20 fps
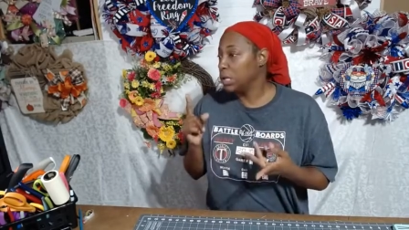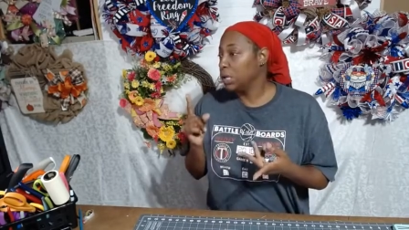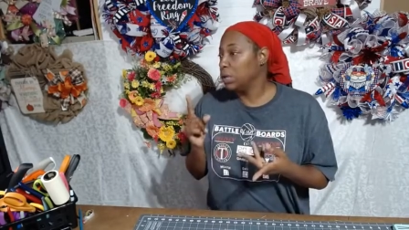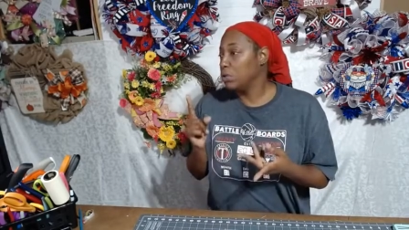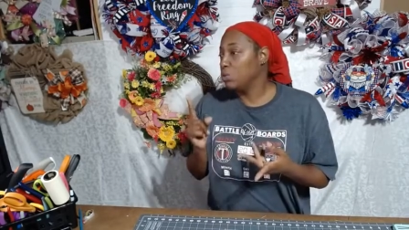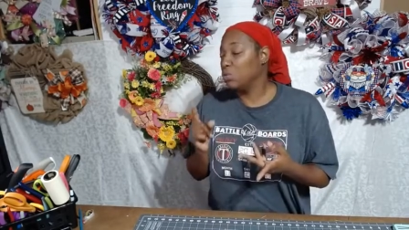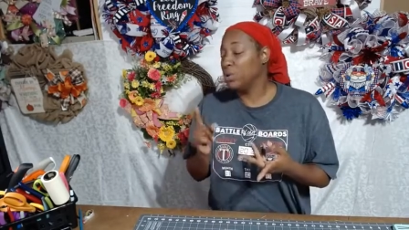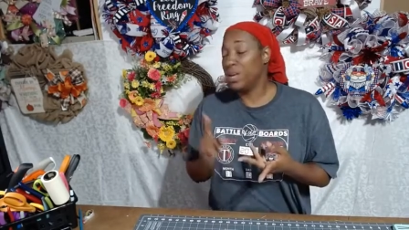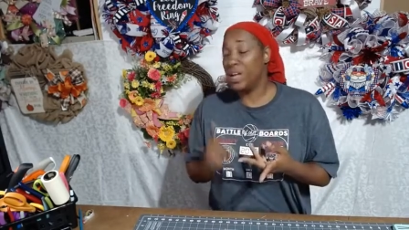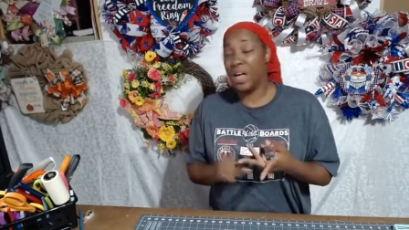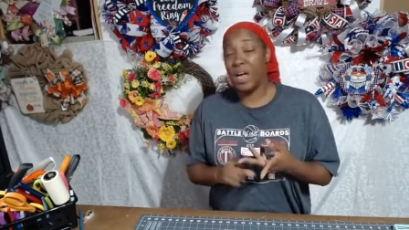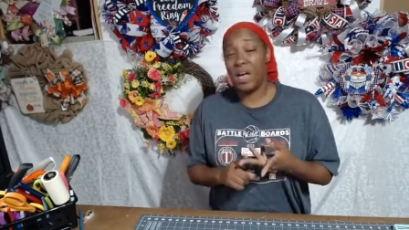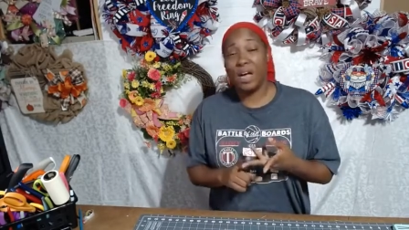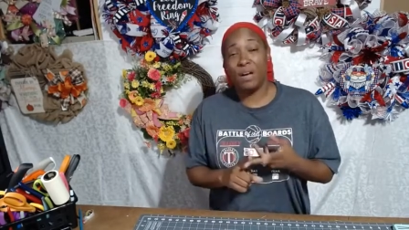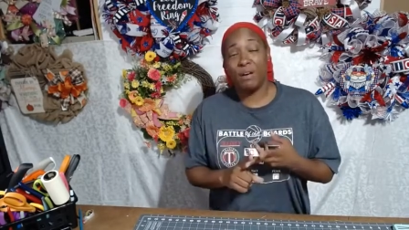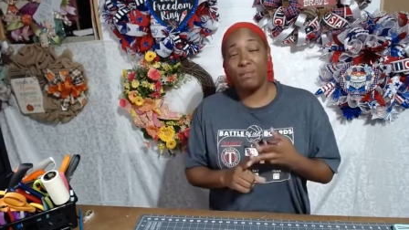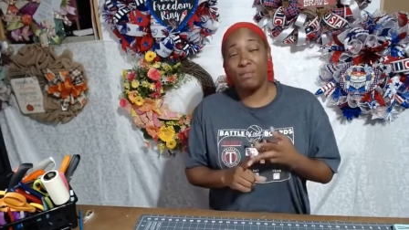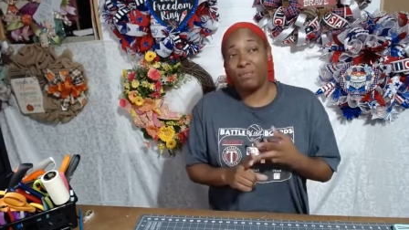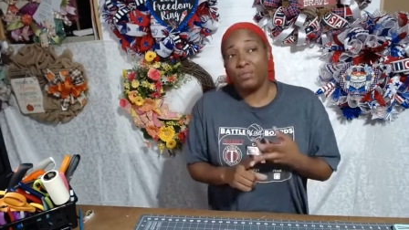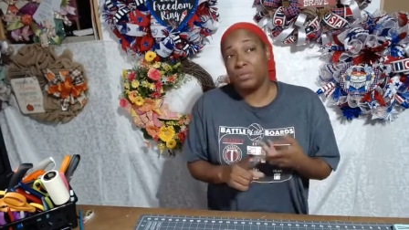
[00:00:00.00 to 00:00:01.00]
We
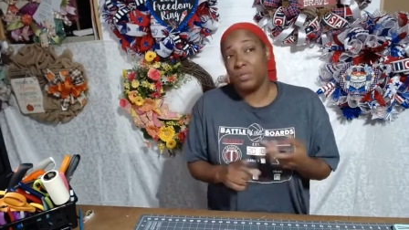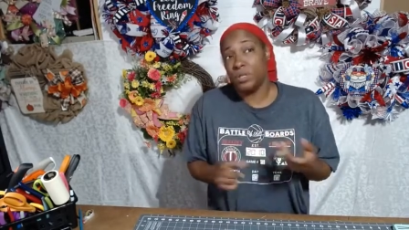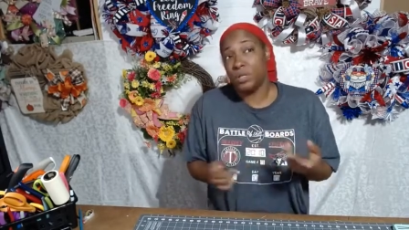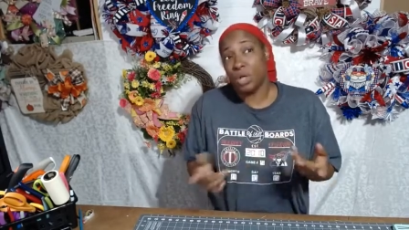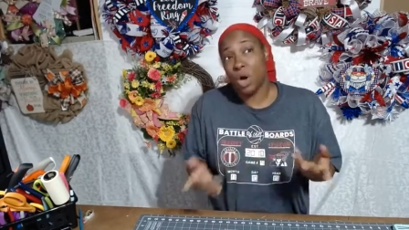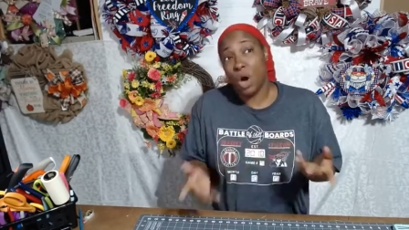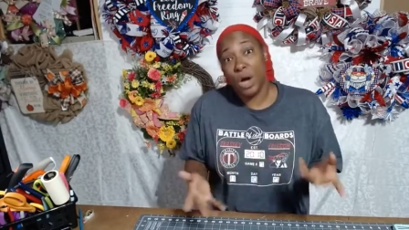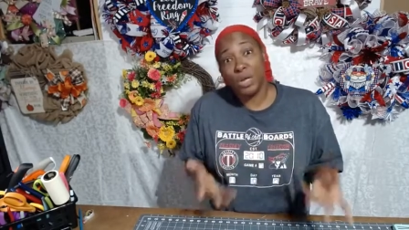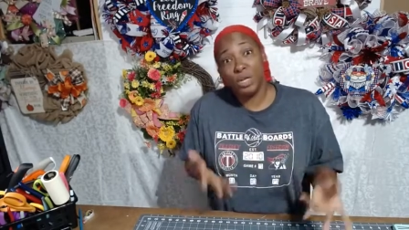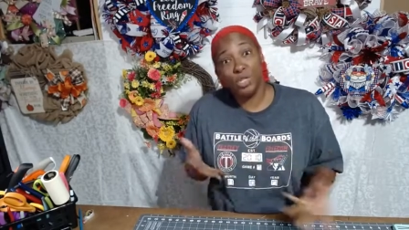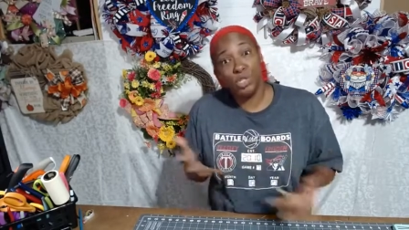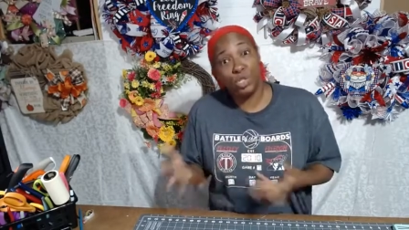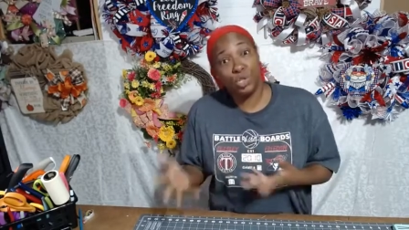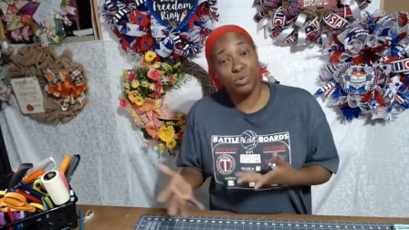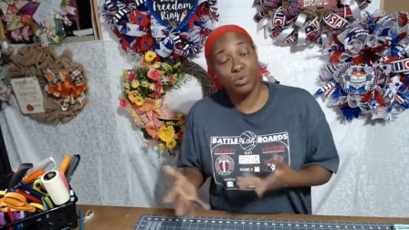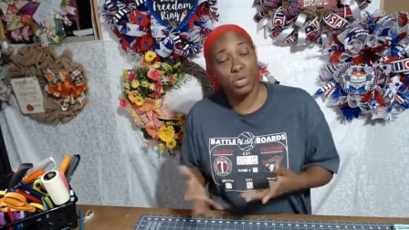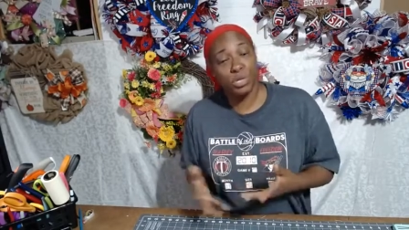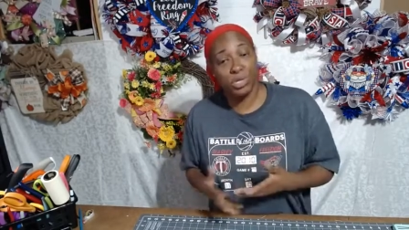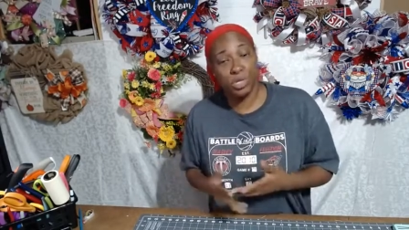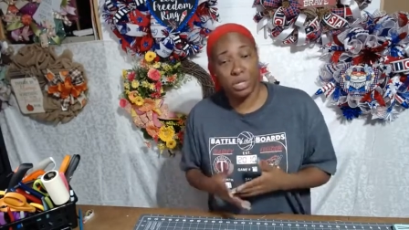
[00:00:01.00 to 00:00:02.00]
have starting
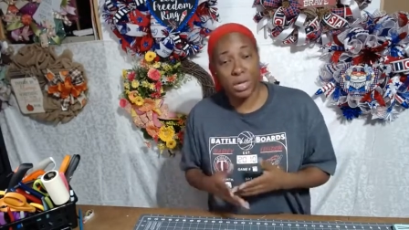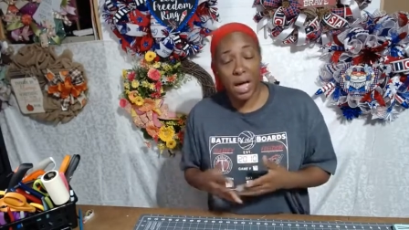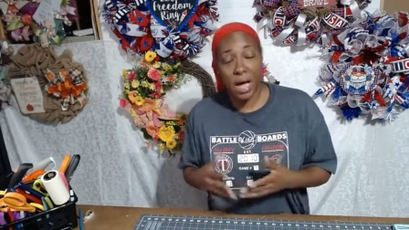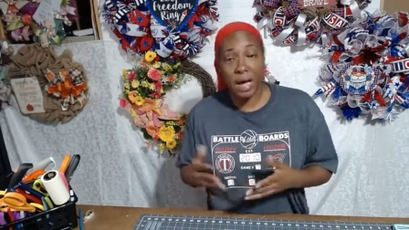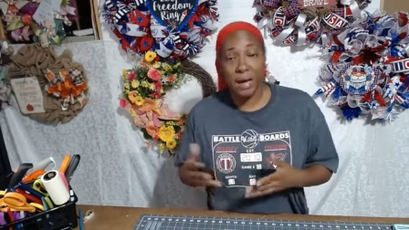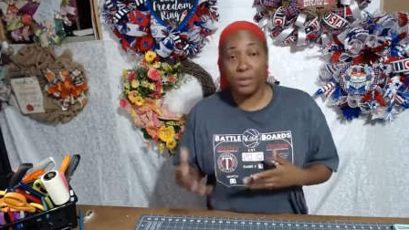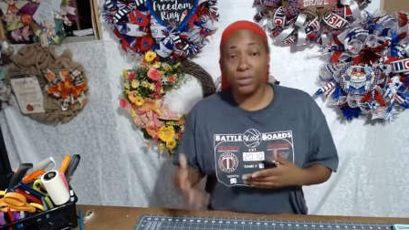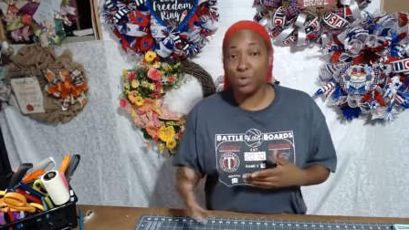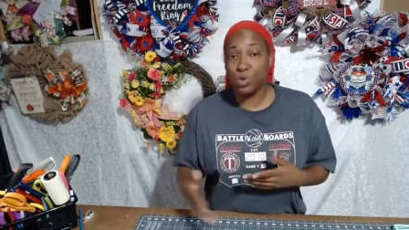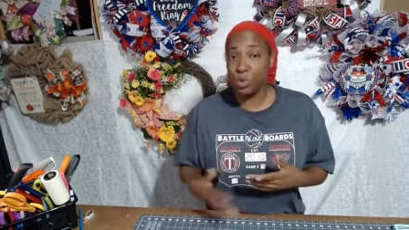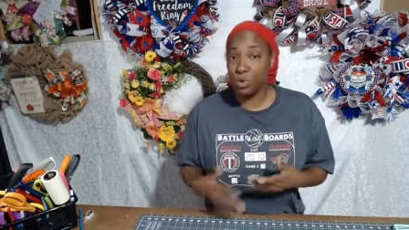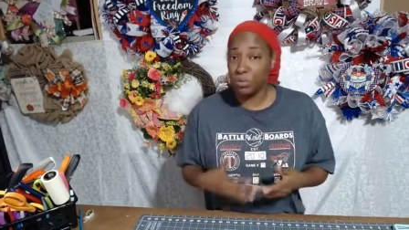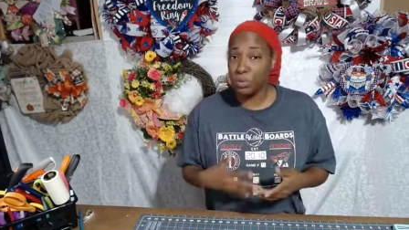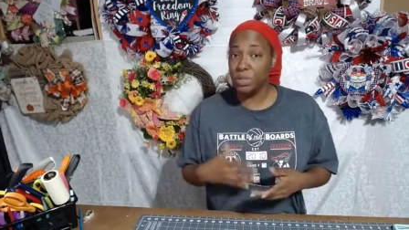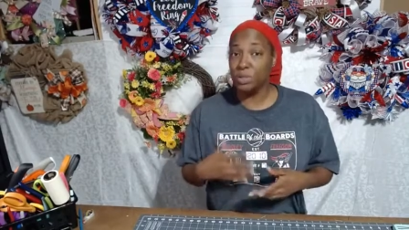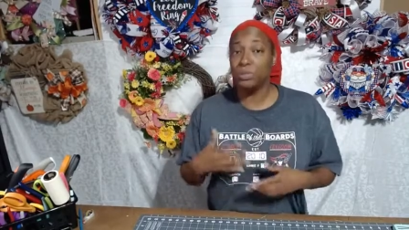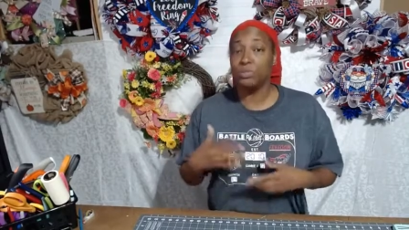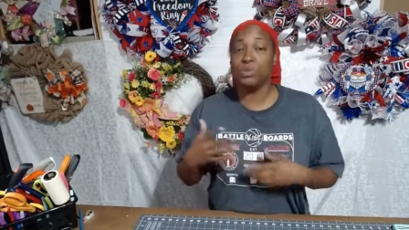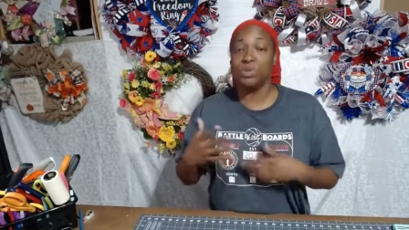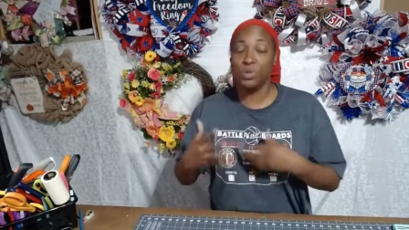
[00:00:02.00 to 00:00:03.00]
June and July is going
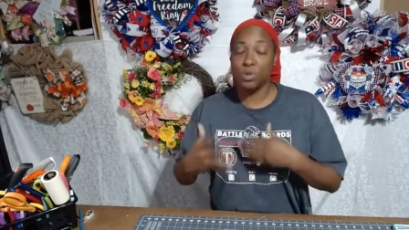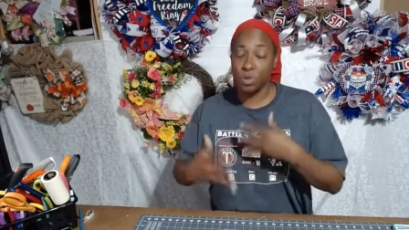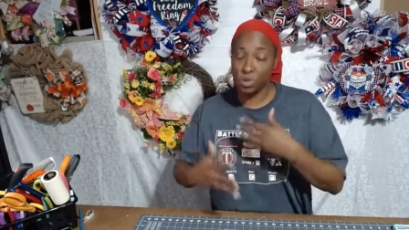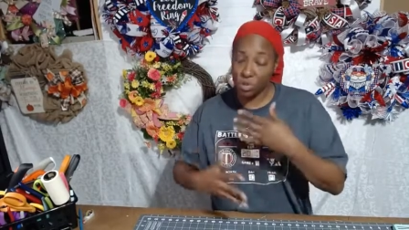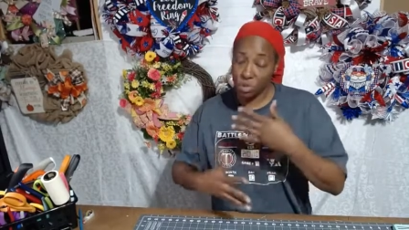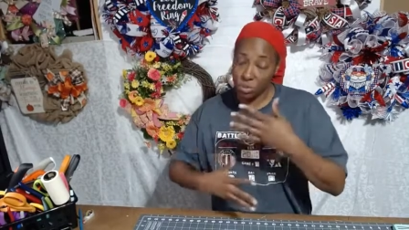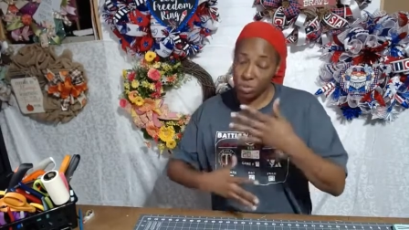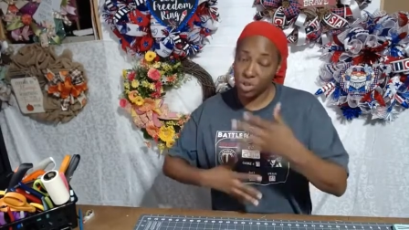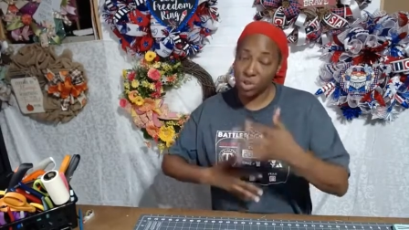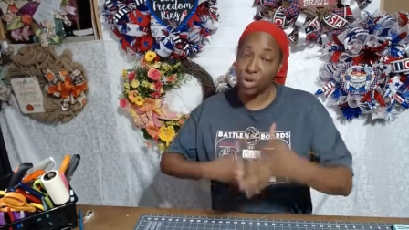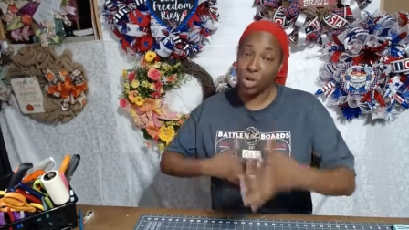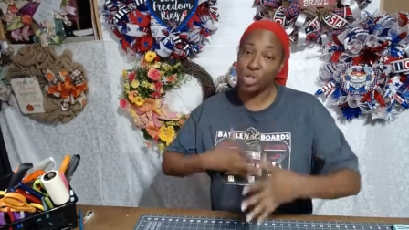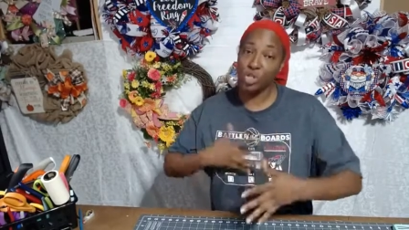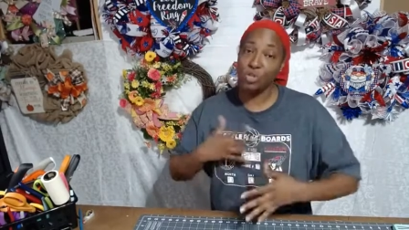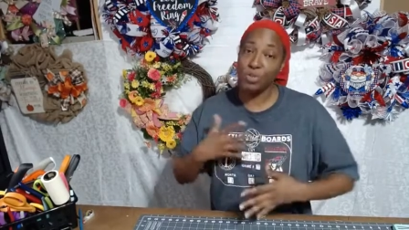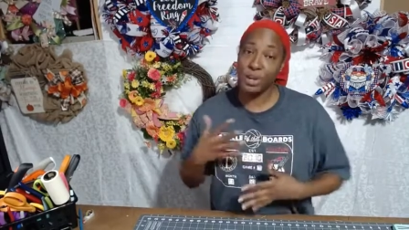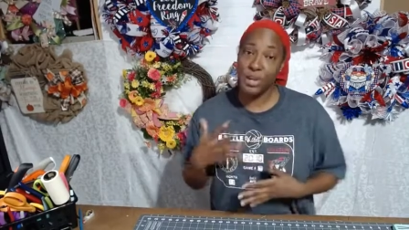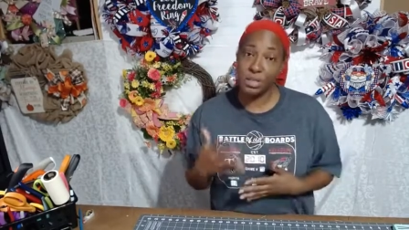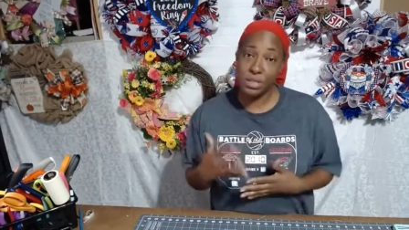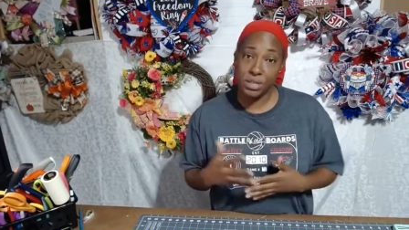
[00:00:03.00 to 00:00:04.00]
to start
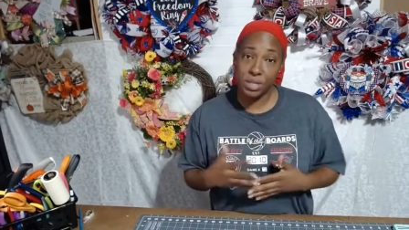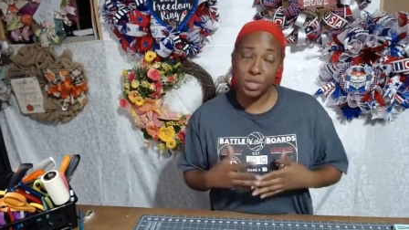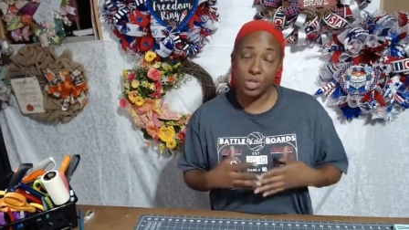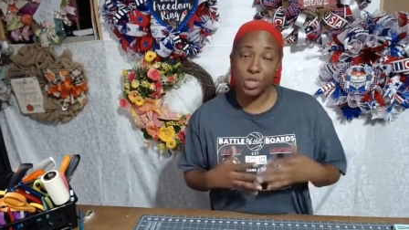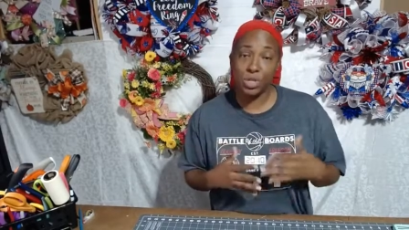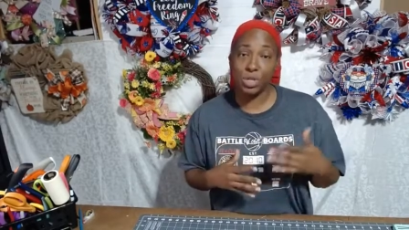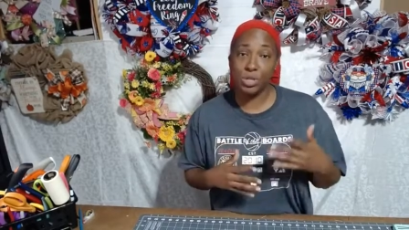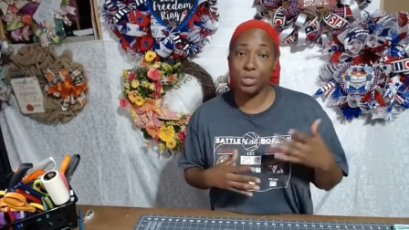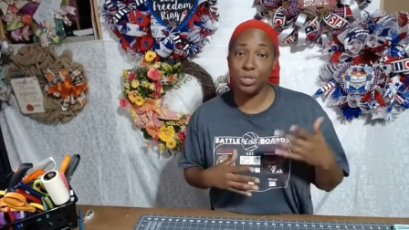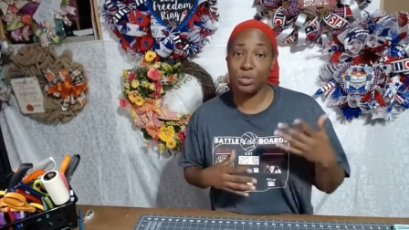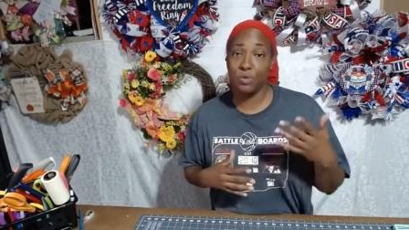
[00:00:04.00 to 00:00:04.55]
transitioning